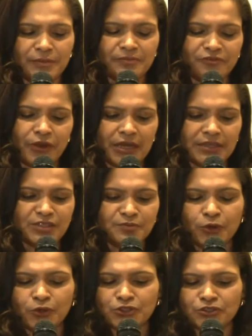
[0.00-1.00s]
France,
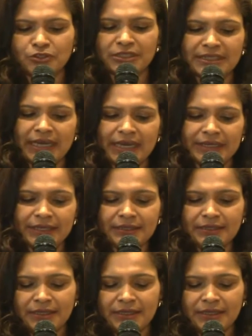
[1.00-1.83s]
Portugal, and Ghana,